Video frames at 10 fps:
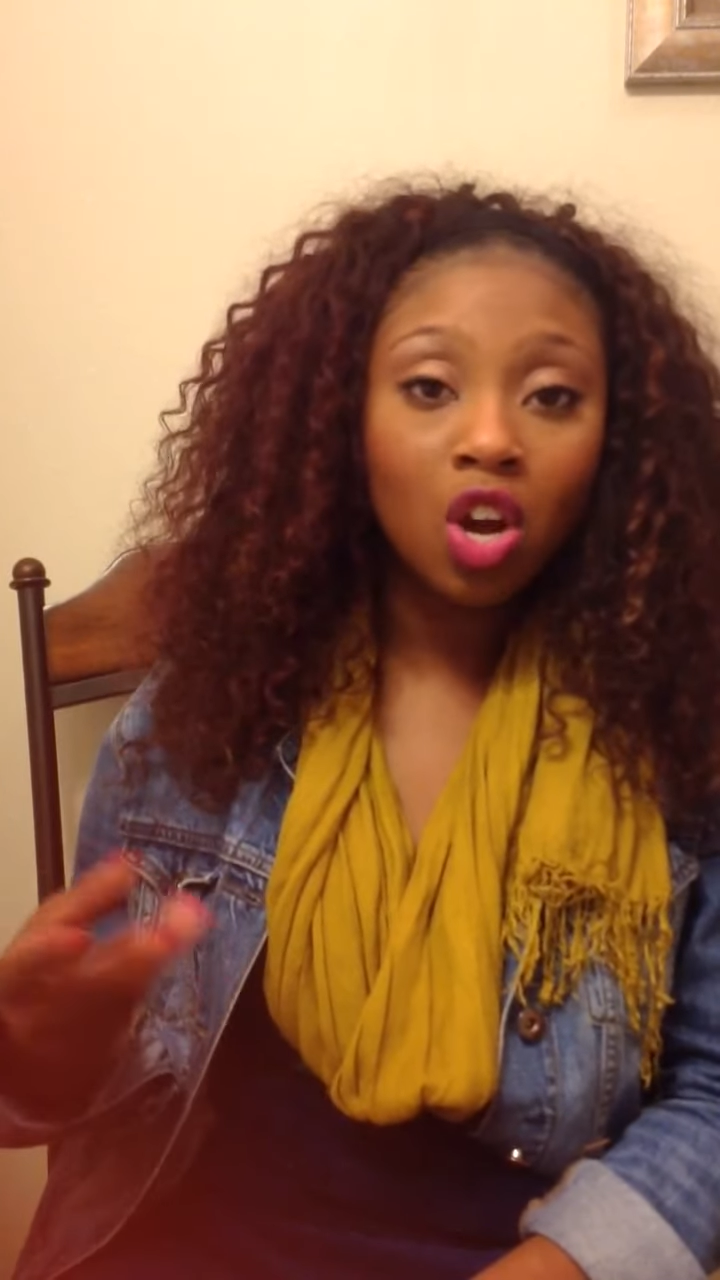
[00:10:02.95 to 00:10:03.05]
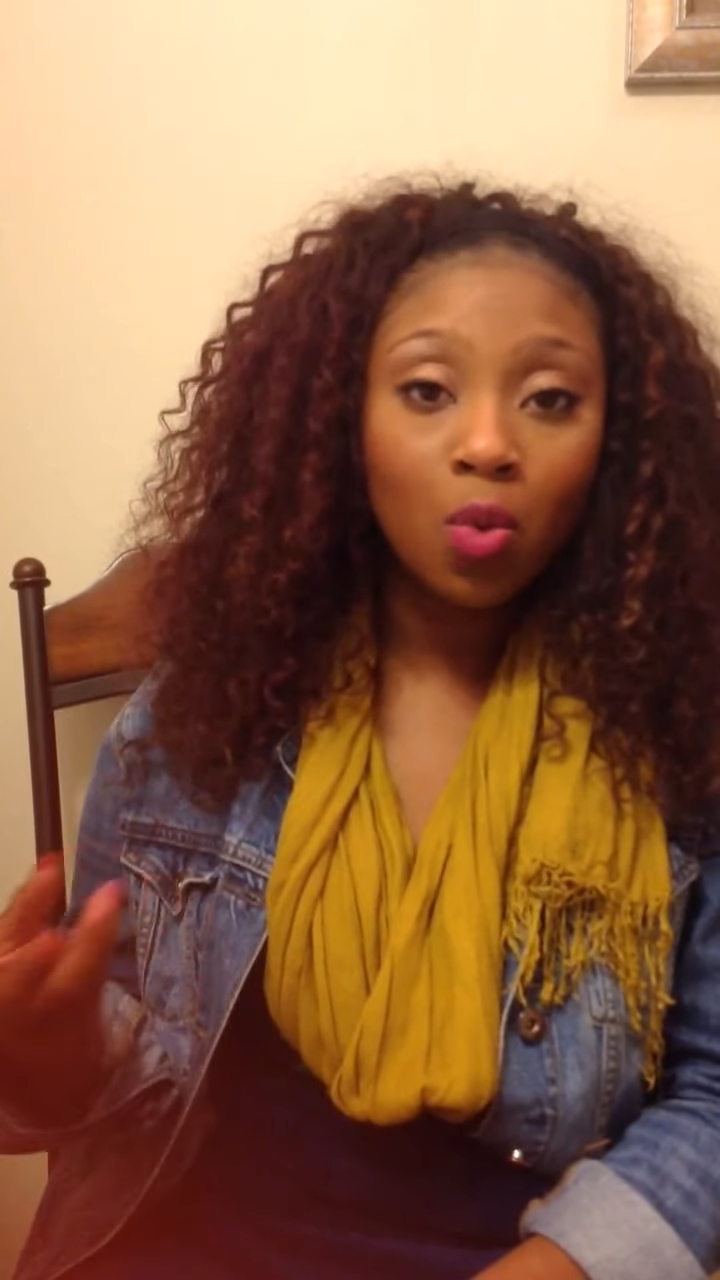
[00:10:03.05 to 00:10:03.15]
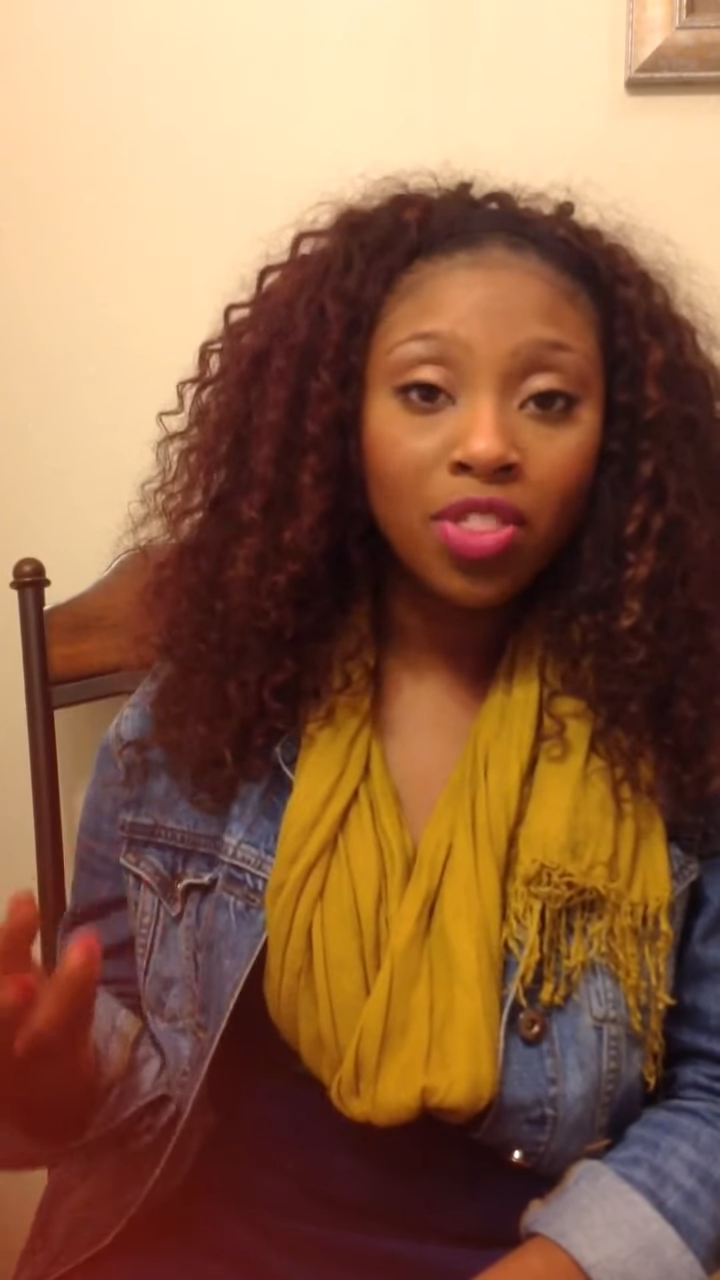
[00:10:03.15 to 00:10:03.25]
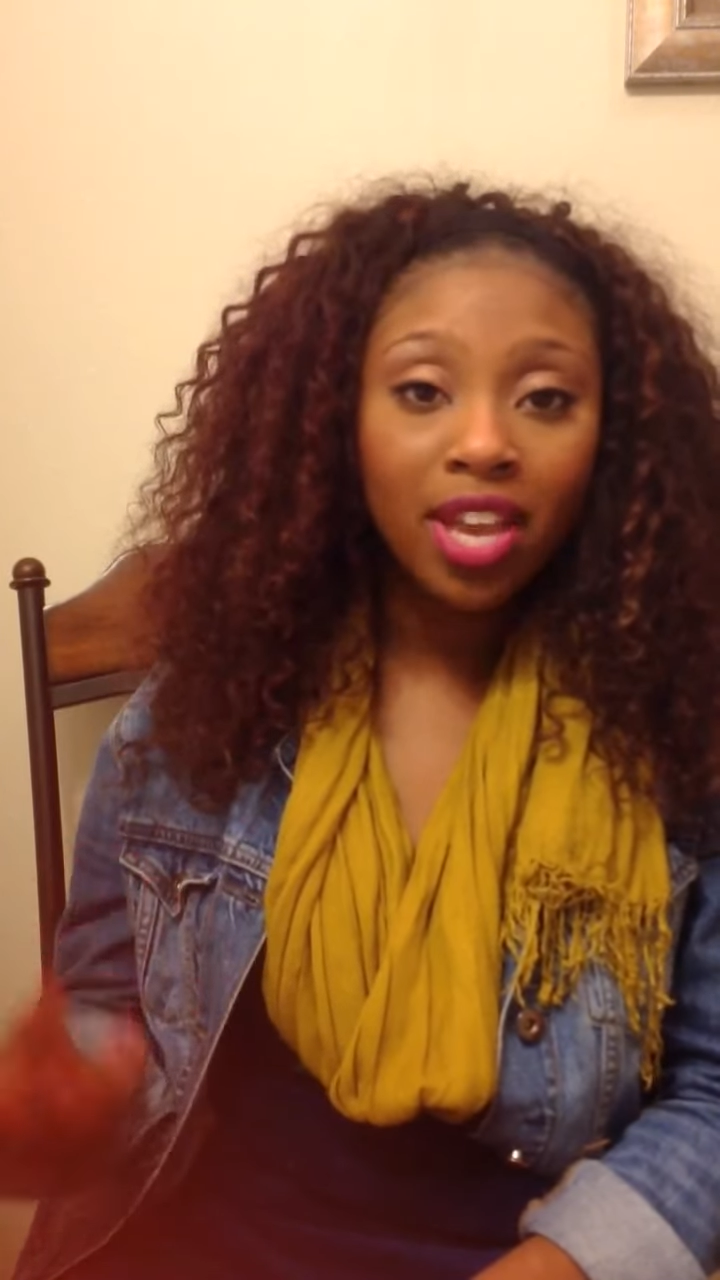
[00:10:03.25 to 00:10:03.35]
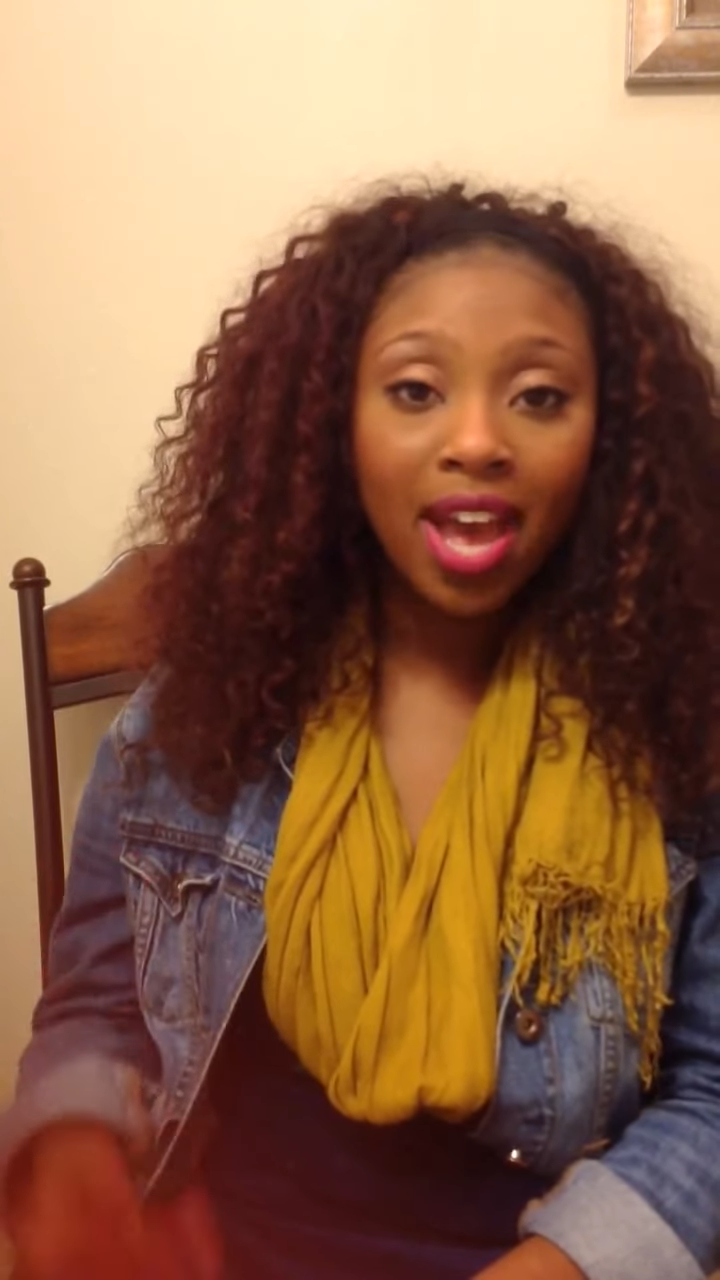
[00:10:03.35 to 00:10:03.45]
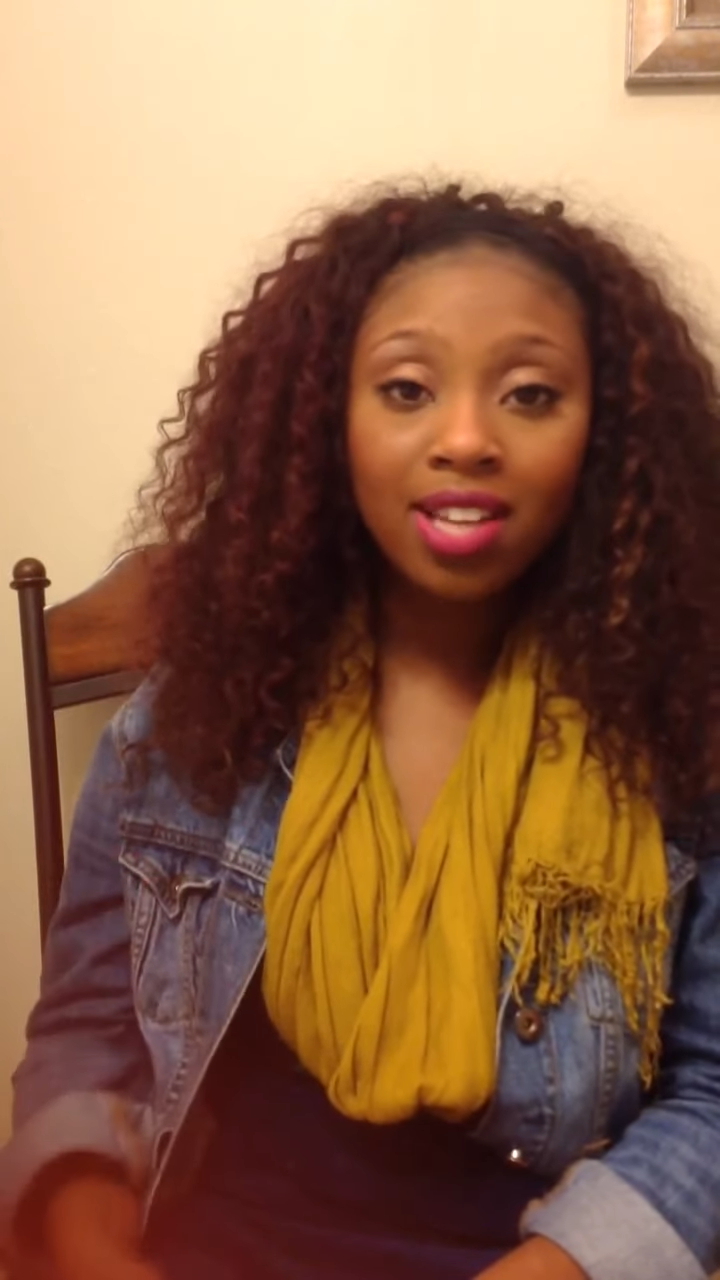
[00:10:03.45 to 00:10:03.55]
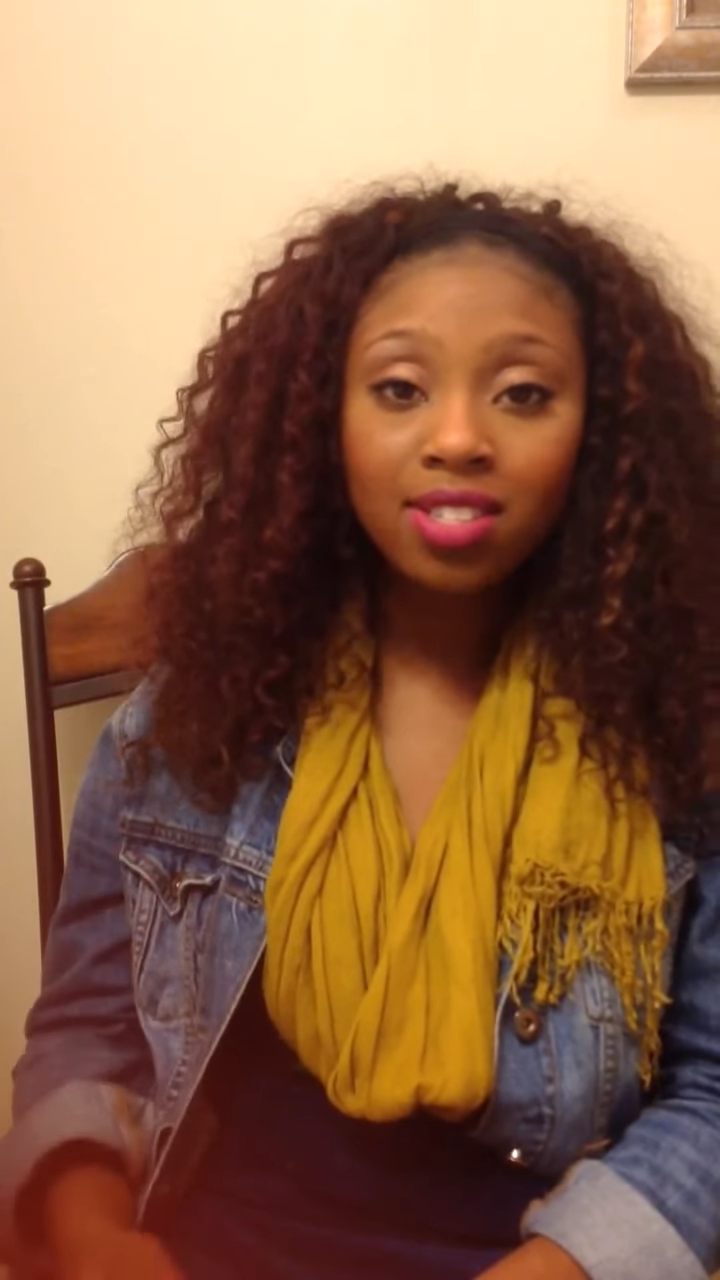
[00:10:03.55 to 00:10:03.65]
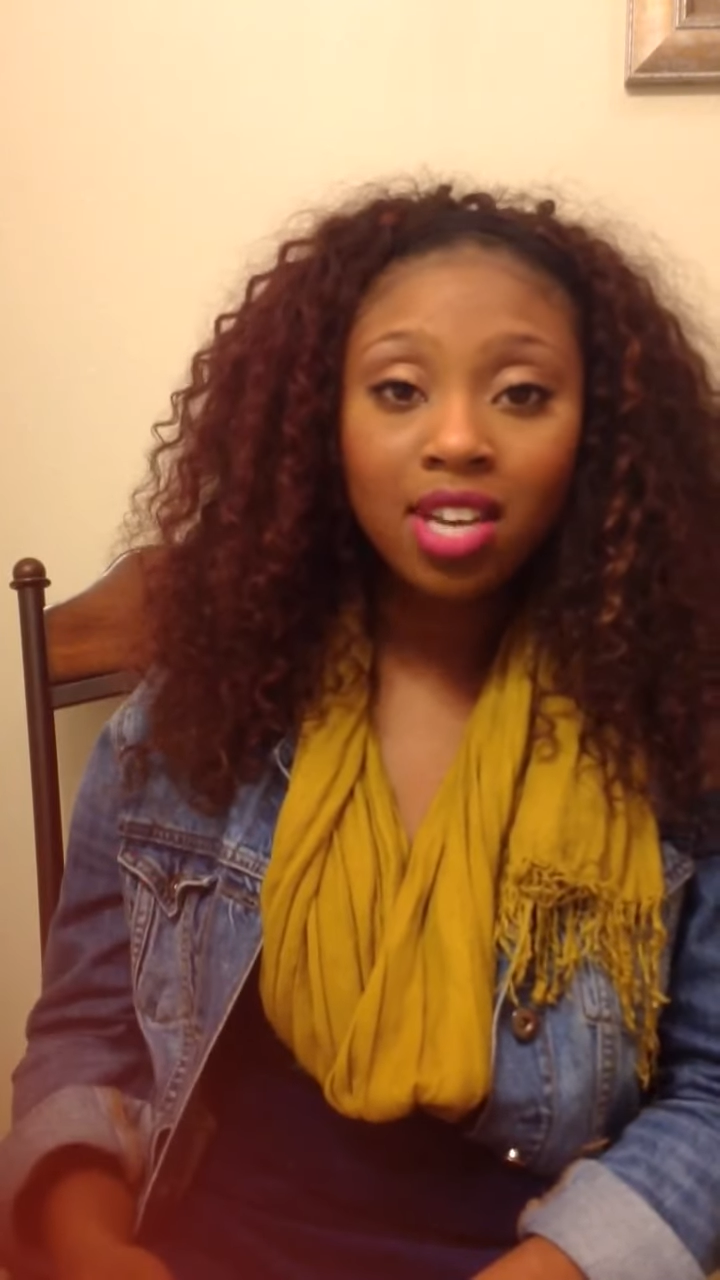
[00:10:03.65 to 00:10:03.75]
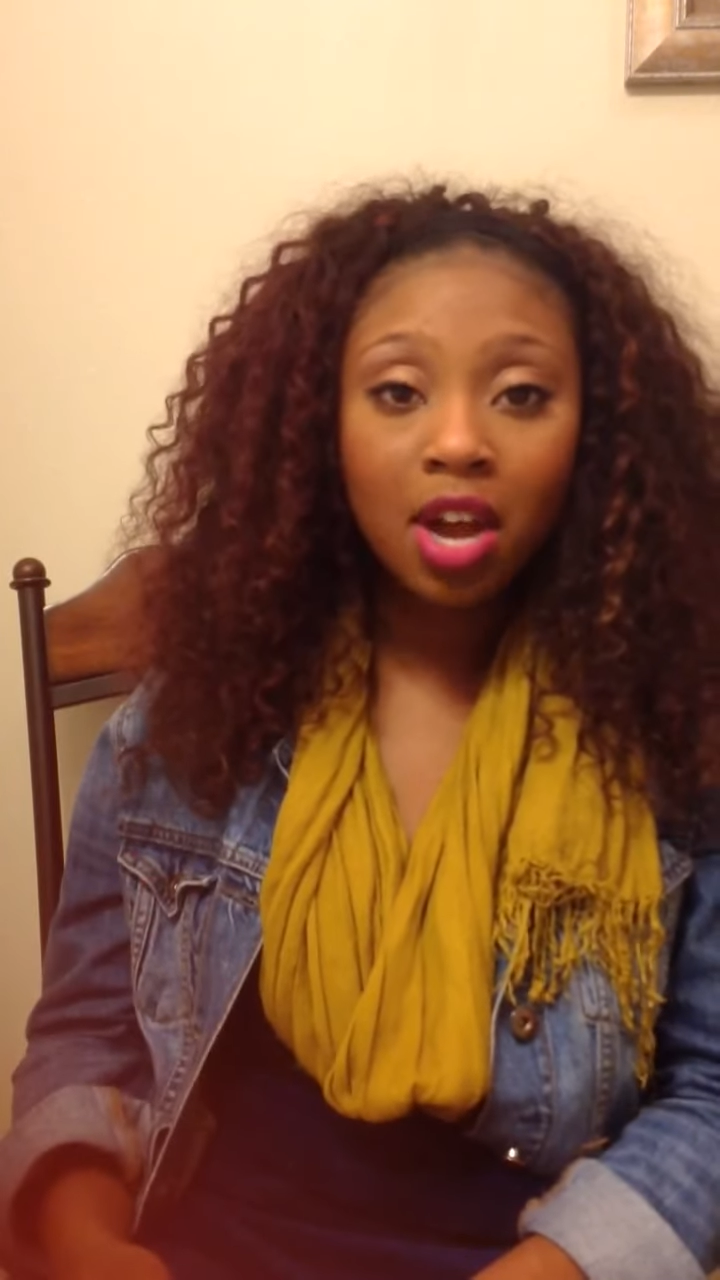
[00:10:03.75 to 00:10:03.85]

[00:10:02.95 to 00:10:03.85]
with a casting